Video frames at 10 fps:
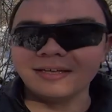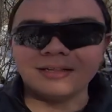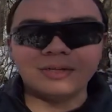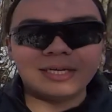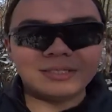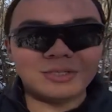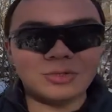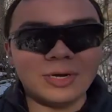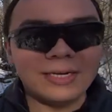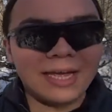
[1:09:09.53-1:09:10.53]
Looking to
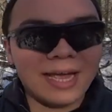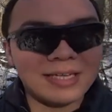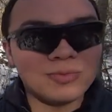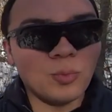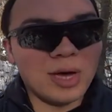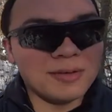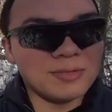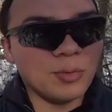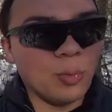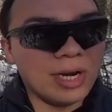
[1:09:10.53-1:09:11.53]
trade
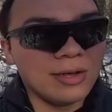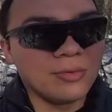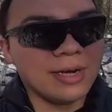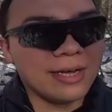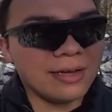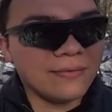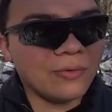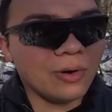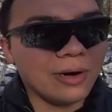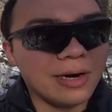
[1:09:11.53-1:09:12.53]
ex-wife's wedding ring
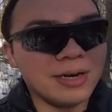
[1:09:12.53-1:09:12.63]
for